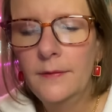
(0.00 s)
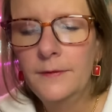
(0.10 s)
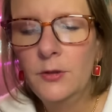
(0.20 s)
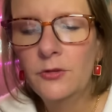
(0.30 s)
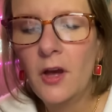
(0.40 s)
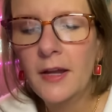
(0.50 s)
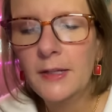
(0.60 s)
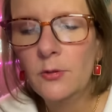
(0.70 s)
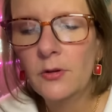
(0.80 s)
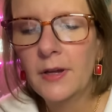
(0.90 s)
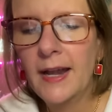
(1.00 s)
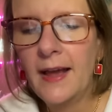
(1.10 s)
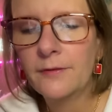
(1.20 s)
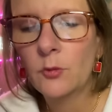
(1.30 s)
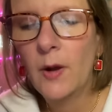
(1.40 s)
If you thought you were going to
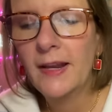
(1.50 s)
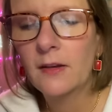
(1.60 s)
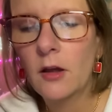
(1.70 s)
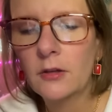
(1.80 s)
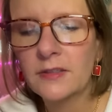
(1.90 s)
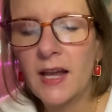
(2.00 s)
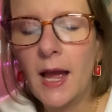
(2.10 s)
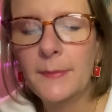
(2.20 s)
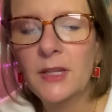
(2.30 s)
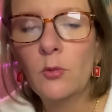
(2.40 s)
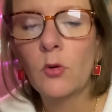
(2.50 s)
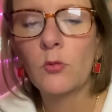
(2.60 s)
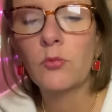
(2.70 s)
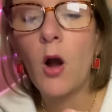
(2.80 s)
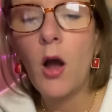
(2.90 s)
have to wait a long time, you were
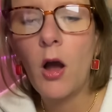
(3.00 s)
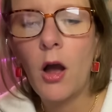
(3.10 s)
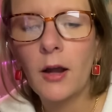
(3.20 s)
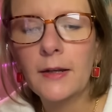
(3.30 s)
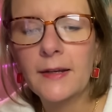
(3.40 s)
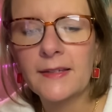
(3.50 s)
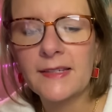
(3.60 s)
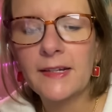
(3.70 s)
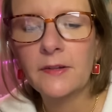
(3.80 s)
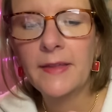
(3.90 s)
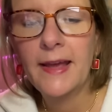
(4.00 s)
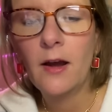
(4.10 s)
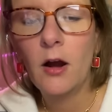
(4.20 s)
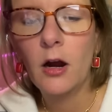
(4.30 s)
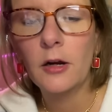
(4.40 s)
wrong, because here they
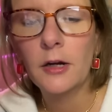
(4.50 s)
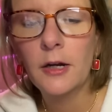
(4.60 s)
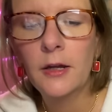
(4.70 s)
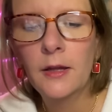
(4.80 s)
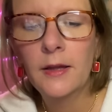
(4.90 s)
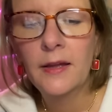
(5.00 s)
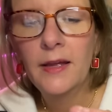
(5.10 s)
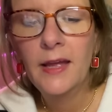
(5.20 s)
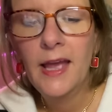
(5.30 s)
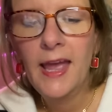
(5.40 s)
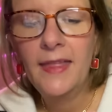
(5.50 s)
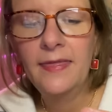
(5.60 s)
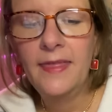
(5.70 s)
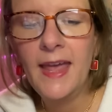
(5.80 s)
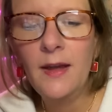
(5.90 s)
are.
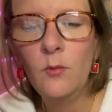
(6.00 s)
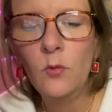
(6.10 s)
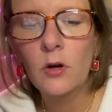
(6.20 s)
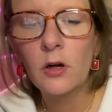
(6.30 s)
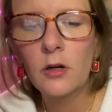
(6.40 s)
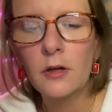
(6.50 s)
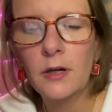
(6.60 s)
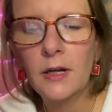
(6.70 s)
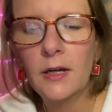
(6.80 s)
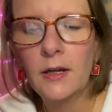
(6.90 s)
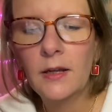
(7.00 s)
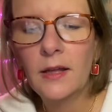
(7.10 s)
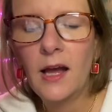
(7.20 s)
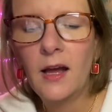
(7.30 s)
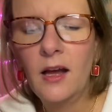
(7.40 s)
And they were,
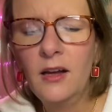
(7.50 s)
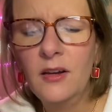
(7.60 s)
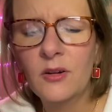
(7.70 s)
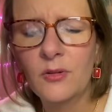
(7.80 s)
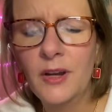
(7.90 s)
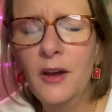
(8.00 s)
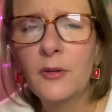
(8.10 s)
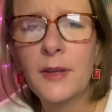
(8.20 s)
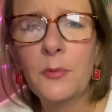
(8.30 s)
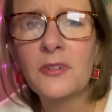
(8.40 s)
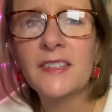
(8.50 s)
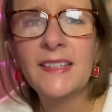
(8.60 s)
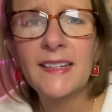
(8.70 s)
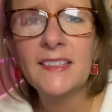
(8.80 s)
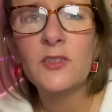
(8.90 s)
oh no, they were
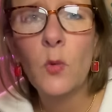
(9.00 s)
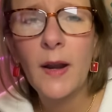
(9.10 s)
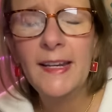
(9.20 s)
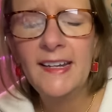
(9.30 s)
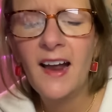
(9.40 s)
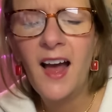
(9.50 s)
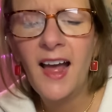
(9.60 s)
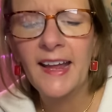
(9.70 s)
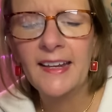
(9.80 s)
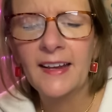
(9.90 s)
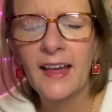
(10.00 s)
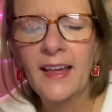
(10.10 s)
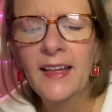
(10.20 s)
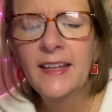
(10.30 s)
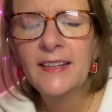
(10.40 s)
$6.29.
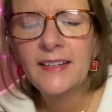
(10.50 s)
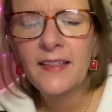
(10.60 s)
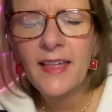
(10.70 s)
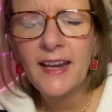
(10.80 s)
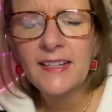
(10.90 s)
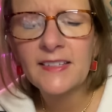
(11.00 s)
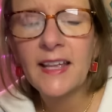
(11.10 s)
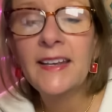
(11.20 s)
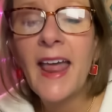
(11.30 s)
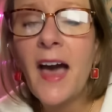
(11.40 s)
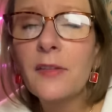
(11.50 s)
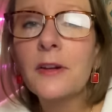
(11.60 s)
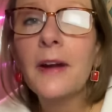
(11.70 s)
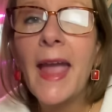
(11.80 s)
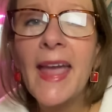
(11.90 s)
Now that is, and now
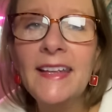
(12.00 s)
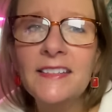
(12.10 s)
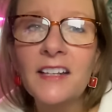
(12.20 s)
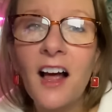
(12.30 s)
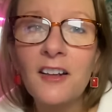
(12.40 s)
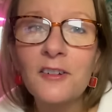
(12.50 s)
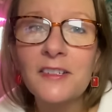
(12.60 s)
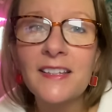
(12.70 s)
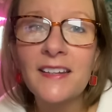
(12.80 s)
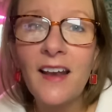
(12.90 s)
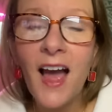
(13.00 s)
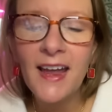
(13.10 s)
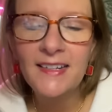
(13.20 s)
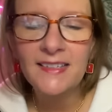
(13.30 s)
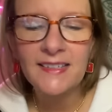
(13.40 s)
they're
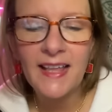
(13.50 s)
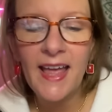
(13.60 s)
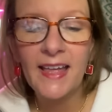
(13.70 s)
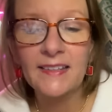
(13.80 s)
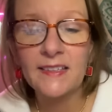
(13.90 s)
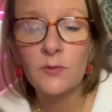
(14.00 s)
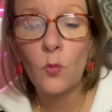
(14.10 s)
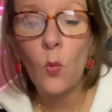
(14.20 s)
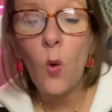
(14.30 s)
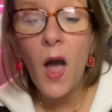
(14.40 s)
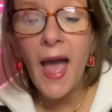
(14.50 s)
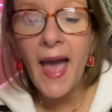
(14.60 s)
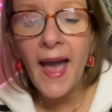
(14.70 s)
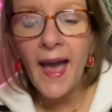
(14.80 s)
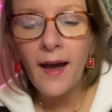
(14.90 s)
$8.09.
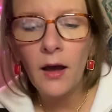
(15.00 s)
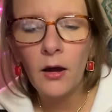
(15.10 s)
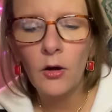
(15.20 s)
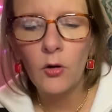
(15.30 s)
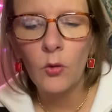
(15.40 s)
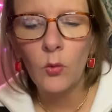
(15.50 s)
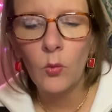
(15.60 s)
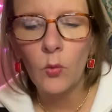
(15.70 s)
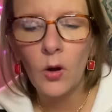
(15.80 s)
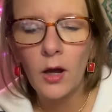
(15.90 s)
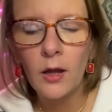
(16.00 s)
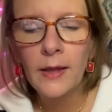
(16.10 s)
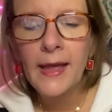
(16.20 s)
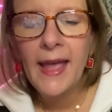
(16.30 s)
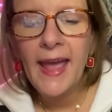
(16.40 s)
Wow.
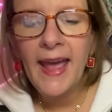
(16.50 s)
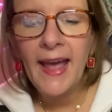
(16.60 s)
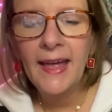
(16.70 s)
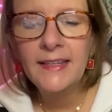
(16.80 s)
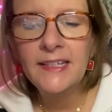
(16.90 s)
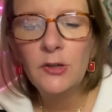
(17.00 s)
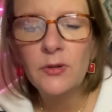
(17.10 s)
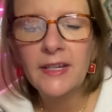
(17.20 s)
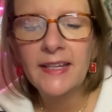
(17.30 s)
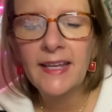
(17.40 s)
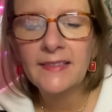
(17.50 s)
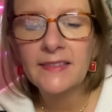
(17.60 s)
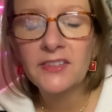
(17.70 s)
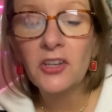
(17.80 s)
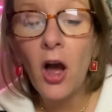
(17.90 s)
And you can get
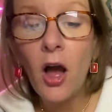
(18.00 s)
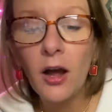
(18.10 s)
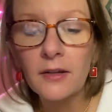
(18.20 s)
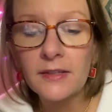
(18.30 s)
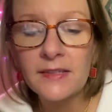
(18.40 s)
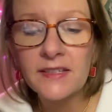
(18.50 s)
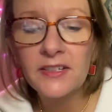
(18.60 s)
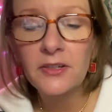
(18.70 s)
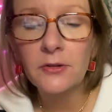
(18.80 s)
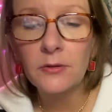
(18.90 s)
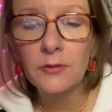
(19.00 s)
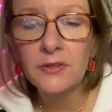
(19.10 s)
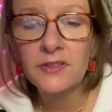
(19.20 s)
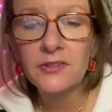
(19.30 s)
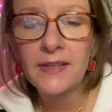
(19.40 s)
dogs too.
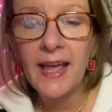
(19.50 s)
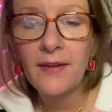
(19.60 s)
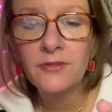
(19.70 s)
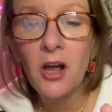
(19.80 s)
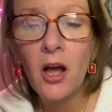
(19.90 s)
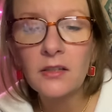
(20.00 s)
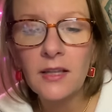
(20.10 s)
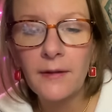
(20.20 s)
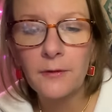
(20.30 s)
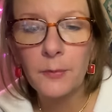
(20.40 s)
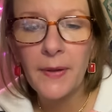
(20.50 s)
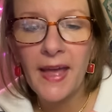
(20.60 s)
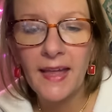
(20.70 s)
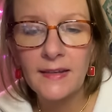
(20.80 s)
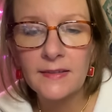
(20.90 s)
They have dog lover
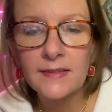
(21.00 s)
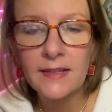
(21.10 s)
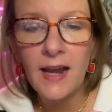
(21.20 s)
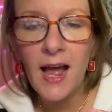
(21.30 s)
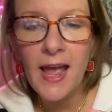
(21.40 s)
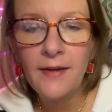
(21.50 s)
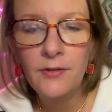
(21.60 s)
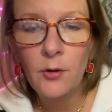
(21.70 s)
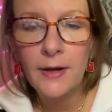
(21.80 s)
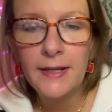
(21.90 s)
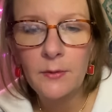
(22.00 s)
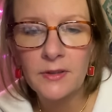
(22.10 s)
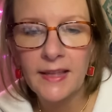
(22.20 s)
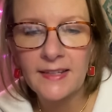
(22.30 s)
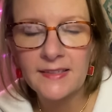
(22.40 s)
pens, and I have no idea
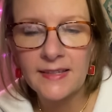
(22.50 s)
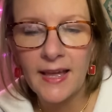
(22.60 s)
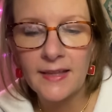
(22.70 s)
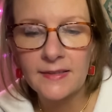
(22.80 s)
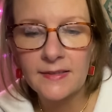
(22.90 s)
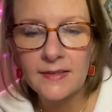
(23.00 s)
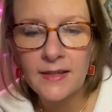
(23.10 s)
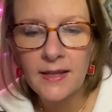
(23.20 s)
what that says.